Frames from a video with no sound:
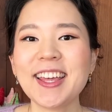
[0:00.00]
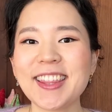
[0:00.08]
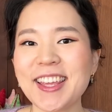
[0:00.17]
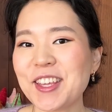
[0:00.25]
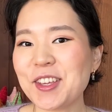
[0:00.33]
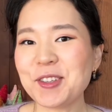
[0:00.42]

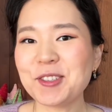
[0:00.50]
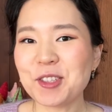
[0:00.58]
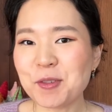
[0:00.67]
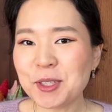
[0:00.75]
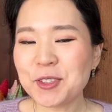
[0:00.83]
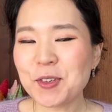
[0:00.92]
Thank you
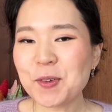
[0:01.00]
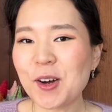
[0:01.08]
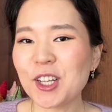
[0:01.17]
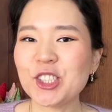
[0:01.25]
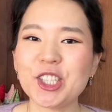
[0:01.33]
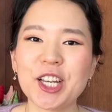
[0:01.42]
so much for
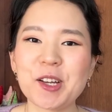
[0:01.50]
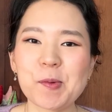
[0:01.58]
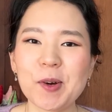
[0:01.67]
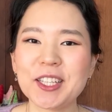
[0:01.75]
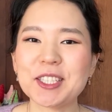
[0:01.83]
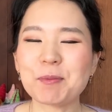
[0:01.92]
watching
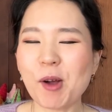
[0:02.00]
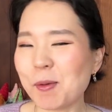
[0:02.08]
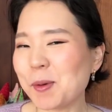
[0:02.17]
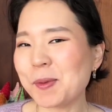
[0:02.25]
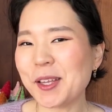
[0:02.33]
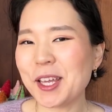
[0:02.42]
what is
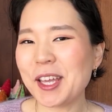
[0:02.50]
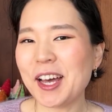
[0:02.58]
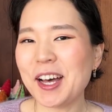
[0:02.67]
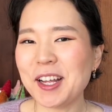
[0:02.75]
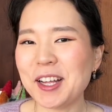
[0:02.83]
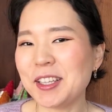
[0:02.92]
probably
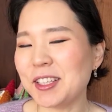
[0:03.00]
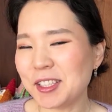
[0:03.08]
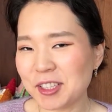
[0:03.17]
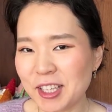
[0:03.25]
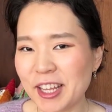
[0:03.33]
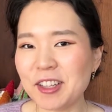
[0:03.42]
a
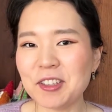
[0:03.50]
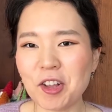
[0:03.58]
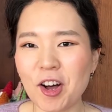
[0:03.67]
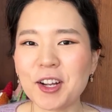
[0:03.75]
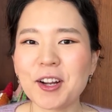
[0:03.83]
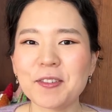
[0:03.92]
little
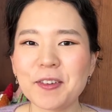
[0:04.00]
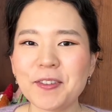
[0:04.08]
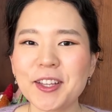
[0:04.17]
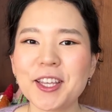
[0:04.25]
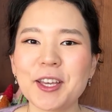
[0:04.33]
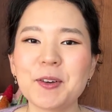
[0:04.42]
longer of a
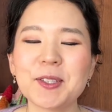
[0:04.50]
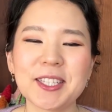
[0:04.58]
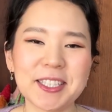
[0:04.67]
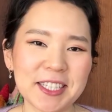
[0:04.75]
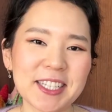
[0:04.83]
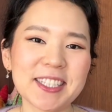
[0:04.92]
video,
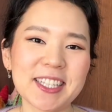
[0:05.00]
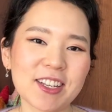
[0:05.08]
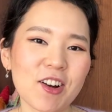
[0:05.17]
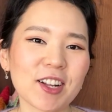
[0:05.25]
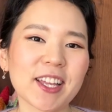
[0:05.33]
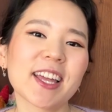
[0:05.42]
since this
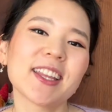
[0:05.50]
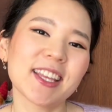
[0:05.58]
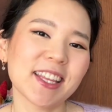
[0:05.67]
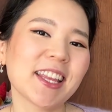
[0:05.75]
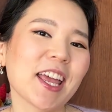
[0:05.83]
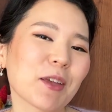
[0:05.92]
cardigan
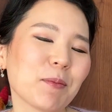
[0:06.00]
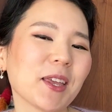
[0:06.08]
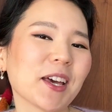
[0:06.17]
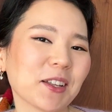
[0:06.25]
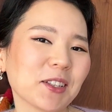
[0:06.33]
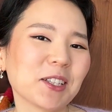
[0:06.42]
did take
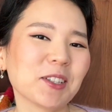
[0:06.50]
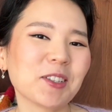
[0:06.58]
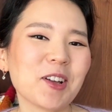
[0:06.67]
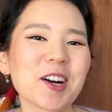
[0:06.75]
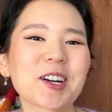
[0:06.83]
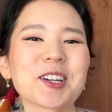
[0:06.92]
me a little
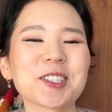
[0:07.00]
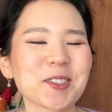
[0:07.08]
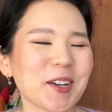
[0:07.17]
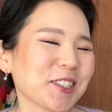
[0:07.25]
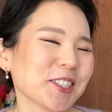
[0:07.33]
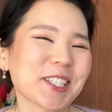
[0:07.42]
longer,
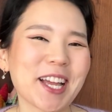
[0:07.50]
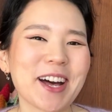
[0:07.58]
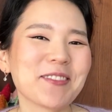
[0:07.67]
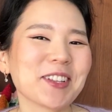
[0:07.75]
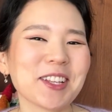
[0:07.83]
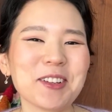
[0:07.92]
so I just
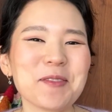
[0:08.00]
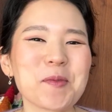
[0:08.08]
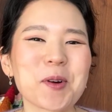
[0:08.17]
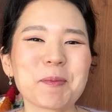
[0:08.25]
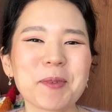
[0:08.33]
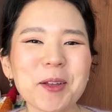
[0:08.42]
have a little
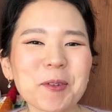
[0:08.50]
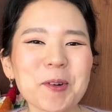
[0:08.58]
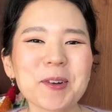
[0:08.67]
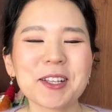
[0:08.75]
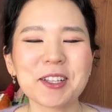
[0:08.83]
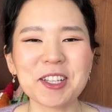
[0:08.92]
more
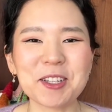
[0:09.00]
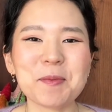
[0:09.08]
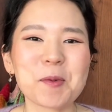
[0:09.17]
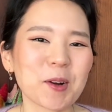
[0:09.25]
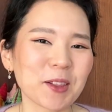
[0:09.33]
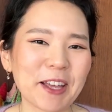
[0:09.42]
b-roll, a little
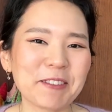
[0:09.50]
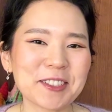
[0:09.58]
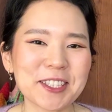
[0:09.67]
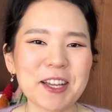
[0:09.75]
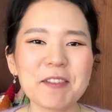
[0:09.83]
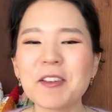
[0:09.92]
more life
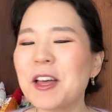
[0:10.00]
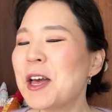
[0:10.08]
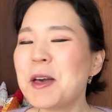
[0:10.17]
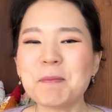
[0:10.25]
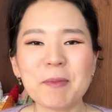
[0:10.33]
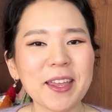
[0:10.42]
stuff,
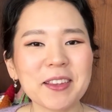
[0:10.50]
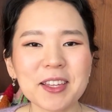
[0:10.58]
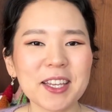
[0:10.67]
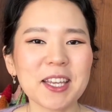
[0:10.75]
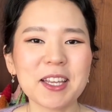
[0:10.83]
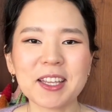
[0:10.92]

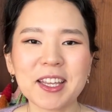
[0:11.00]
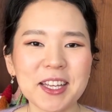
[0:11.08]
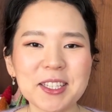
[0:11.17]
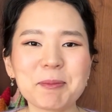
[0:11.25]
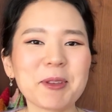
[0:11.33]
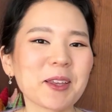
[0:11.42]
mainly
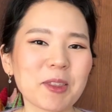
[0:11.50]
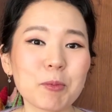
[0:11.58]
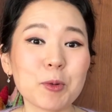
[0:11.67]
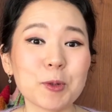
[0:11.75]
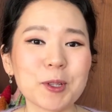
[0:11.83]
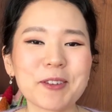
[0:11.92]
kids being in the
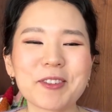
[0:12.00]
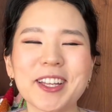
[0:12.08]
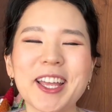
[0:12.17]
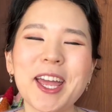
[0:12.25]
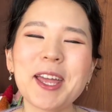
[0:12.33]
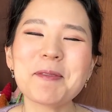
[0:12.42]
pool every
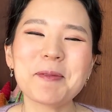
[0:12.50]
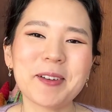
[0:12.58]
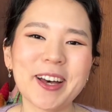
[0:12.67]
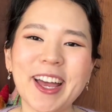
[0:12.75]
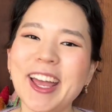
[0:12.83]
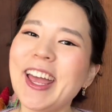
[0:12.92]
day.
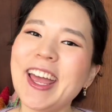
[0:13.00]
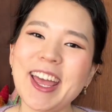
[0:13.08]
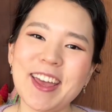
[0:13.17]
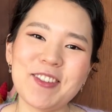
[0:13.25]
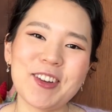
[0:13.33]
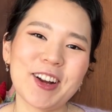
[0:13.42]
But
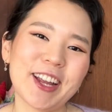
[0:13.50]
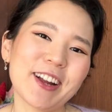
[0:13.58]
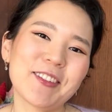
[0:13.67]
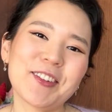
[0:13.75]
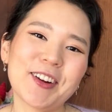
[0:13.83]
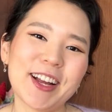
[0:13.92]
if you're
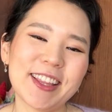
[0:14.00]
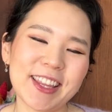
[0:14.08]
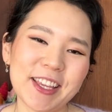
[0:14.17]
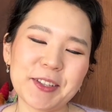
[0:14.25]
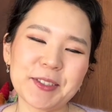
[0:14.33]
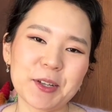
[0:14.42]
here for it,
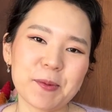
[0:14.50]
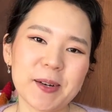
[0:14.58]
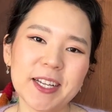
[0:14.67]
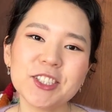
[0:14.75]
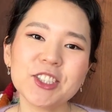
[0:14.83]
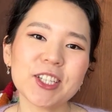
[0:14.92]
thank you so
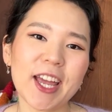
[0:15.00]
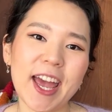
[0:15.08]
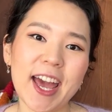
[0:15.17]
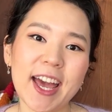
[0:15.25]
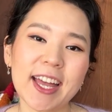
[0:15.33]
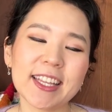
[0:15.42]
much,
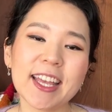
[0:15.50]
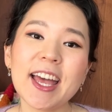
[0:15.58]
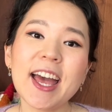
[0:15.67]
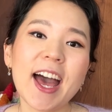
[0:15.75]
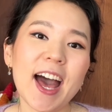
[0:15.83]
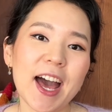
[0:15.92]
and
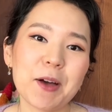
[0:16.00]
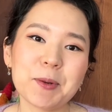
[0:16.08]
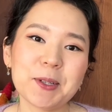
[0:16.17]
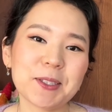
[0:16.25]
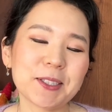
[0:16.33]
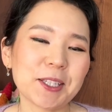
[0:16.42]
I
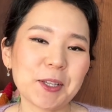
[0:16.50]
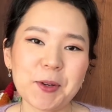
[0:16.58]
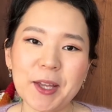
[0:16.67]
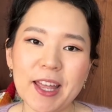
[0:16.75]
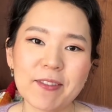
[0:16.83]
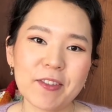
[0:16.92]
will see you
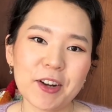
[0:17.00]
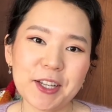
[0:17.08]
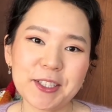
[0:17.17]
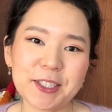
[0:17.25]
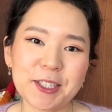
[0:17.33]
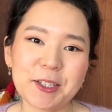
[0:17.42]
again
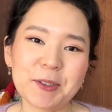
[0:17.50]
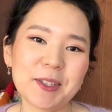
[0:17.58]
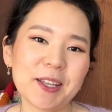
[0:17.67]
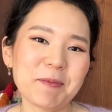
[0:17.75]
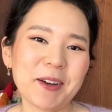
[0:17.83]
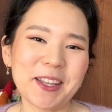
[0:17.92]
very
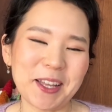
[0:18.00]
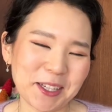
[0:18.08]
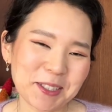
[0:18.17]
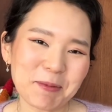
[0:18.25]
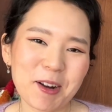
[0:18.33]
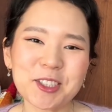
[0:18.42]
soon in my
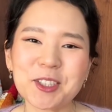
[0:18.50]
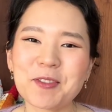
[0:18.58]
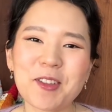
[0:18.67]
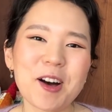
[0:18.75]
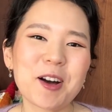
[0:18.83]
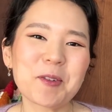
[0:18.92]
next project
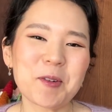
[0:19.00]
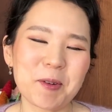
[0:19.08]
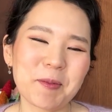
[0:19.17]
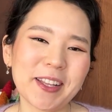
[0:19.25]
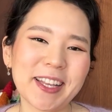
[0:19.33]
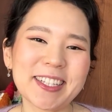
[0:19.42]
vlog
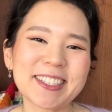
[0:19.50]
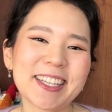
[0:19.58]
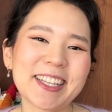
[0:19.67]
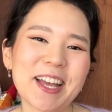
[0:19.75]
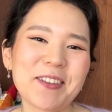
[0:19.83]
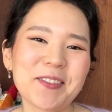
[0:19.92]
or my next
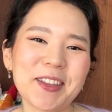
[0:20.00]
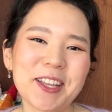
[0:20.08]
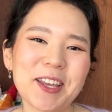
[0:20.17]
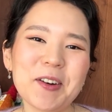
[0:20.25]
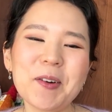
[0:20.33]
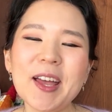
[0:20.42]
sit down
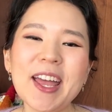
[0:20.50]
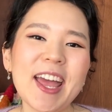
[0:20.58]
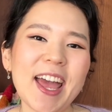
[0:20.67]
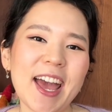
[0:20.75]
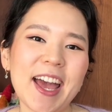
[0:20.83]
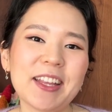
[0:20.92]
video,
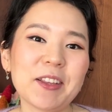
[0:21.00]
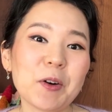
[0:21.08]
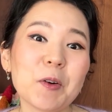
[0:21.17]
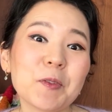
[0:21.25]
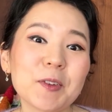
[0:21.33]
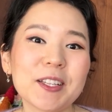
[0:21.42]
and
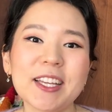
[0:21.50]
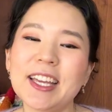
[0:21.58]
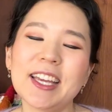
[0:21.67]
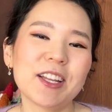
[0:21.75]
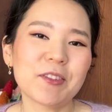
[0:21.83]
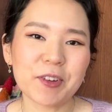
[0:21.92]

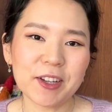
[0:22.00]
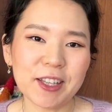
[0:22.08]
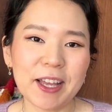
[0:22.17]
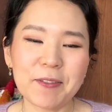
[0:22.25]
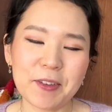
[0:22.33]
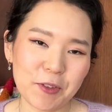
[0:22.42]
hopefully in real
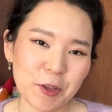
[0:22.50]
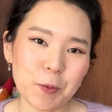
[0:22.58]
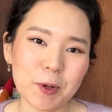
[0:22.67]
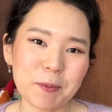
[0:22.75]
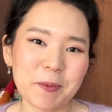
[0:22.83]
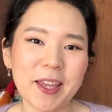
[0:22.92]
life if you
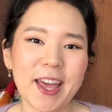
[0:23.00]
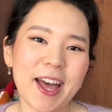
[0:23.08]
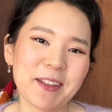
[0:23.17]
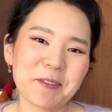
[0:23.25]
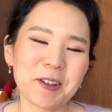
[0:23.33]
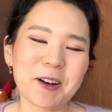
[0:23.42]
will be
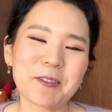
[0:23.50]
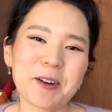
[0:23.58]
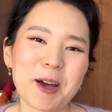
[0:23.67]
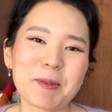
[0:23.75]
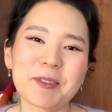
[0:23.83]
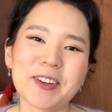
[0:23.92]
at Flock
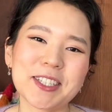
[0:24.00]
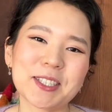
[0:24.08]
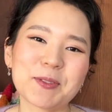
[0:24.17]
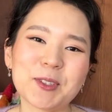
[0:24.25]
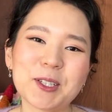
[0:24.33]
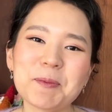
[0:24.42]
Fiber
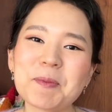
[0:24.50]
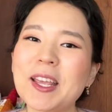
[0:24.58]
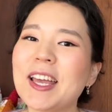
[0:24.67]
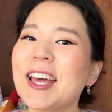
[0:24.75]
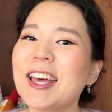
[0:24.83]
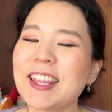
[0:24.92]
Festival.
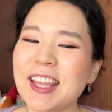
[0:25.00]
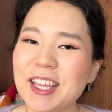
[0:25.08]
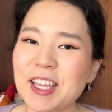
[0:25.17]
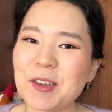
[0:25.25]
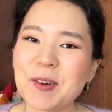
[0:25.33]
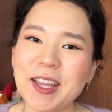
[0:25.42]

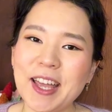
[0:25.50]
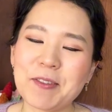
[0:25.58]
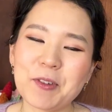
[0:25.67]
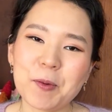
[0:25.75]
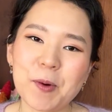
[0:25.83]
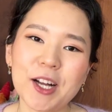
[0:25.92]
Thank you again
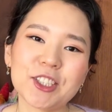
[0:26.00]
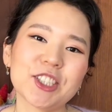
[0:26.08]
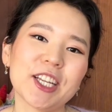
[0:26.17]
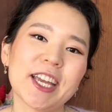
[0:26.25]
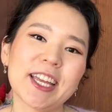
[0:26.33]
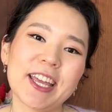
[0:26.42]
for
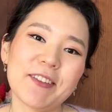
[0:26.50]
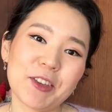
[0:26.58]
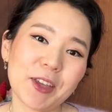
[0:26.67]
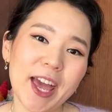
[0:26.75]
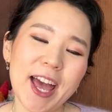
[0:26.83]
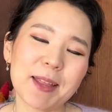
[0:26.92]
watching. If
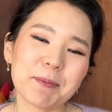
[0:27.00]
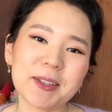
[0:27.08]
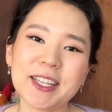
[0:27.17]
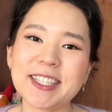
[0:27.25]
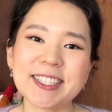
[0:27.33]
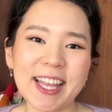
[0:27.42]
you can,
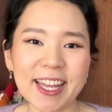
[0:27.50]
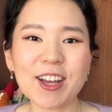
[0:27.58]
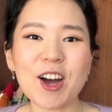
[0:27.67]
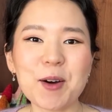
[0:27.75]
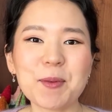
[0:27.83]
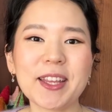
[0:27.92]
please like,
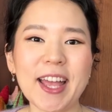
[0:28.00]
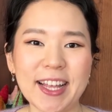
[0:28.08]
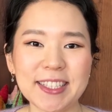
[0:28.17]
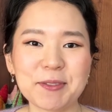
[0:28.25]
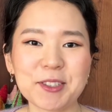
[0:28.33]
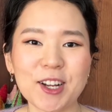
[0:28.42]
comment,
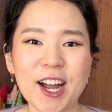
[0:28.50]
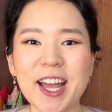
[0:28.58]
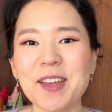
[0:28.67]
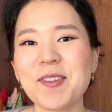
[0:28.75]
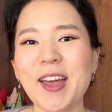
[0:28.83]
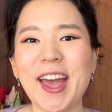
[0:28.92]
and
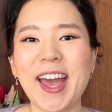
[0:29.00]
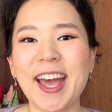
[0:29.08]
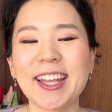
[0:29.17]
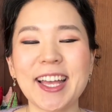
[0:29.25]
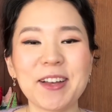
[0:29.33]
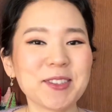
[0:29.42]
subscribe,
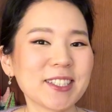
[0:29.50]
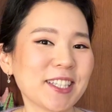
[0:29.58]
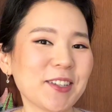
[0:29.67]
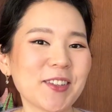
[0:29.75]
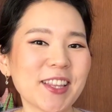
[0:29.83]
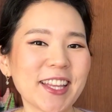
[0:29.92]
and I will see
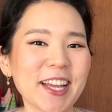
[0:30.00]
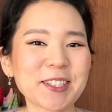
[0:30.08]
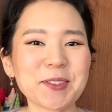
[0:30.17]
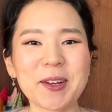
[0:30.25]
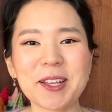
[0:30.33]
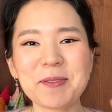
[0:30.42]
you in the
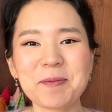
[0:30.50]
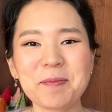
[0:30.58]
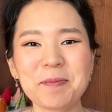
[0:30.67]
next one.